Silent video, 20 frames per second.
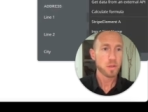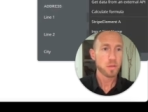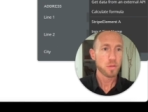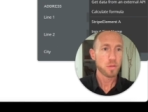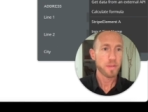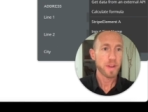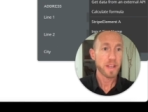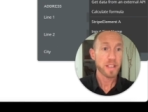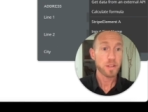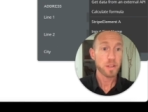
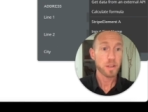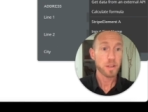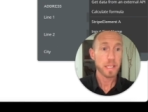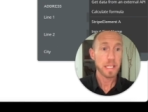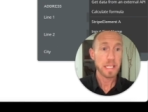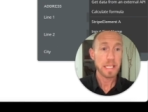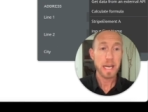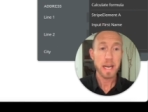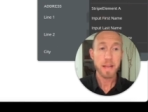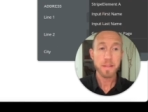we've actually already
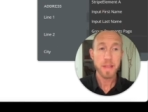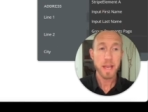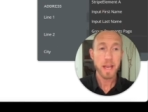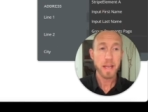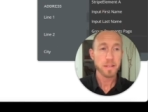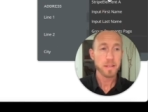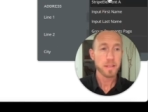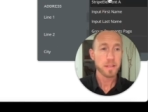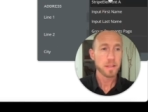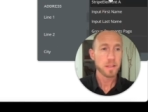got
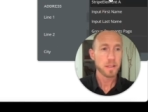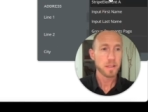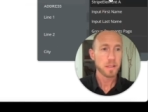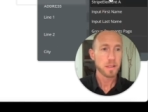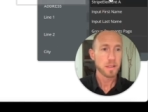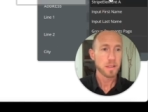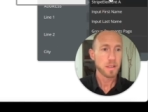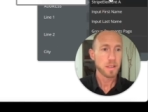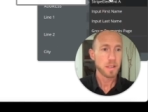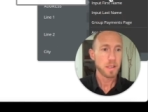that
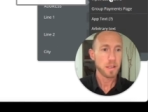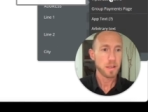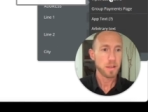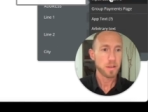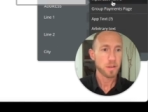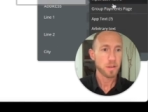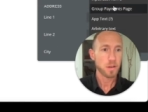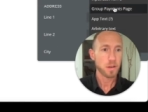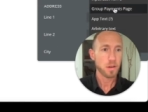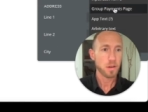
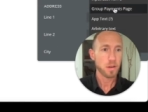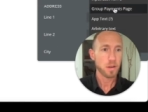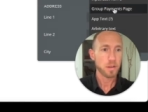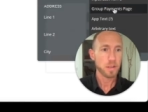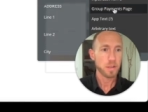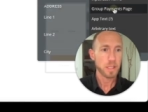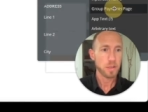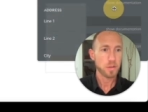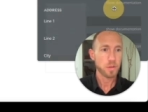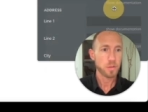here on
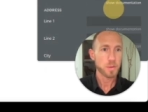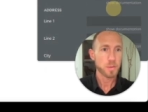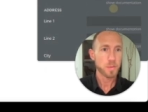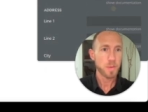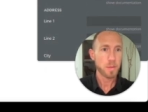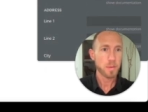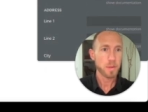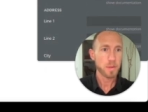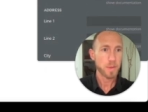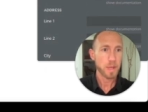the group's
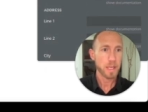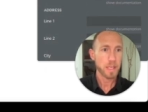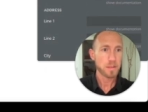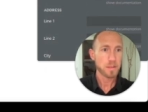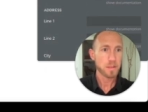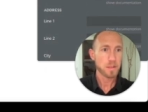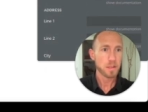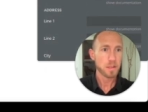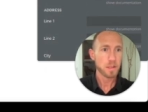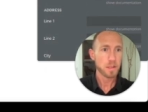payments
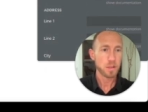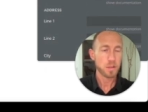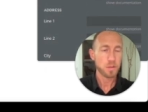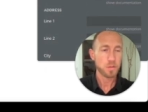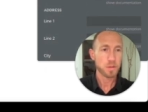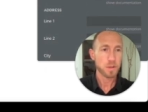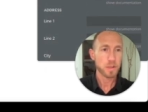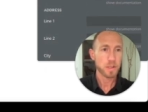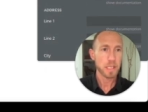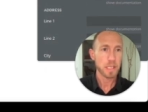page,
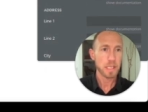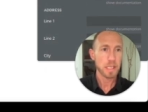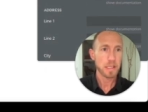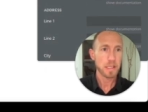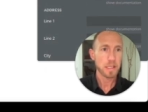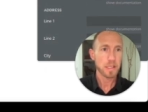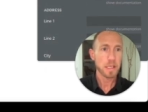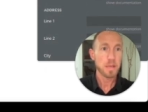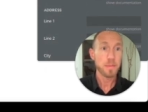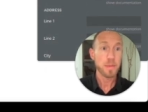user
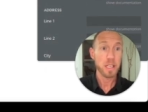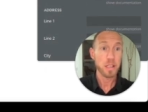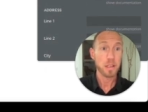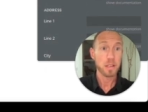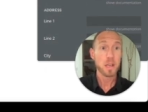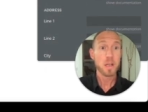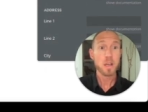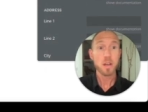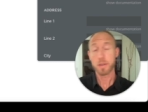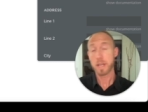email.
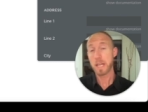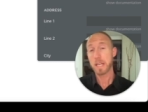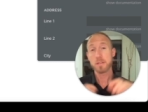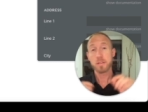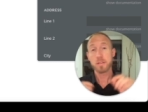Okay, so